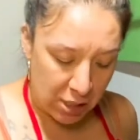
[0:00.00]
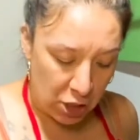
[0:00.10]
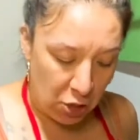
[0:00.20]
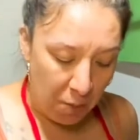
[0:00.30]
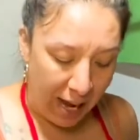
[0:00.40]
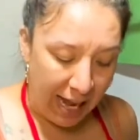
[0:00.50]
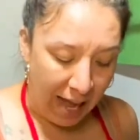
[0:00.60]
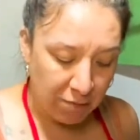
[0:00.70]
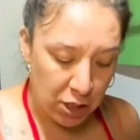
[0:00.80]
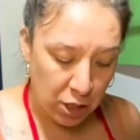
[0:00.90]
So you might
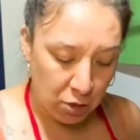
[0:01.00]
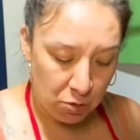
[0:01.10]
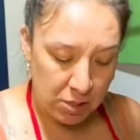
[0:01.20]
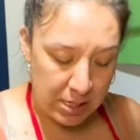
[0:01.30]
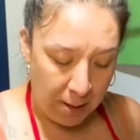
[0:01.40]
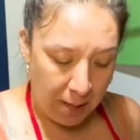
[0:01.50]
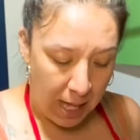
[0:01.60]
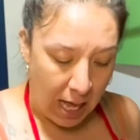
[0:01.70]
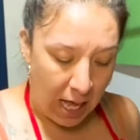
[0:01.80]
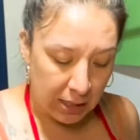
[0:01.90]
have to use
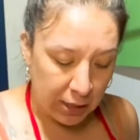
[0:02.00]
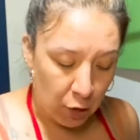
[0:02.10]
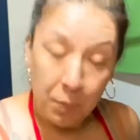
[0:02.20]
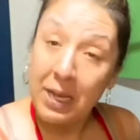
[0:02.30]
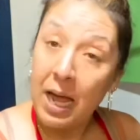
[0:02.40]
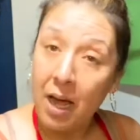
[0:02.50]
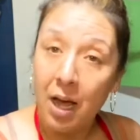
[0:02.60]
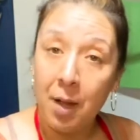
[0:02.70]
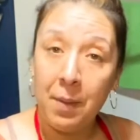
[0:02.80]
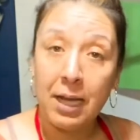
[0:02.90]
a little bit
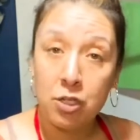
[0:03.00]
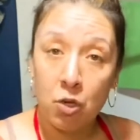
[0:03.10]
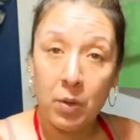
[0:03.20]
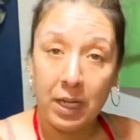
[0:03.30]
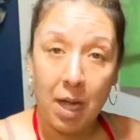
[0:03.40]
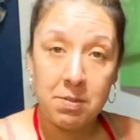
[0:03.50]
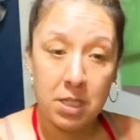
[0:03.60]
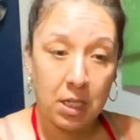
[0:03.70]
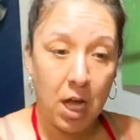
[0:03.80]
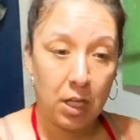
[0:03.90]
extra when it comes to
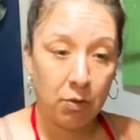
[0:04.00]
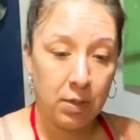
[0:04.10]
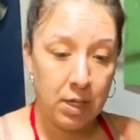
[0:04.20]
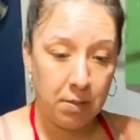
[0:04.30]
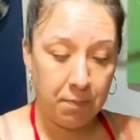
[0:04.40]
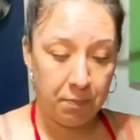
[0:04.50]
the coloring.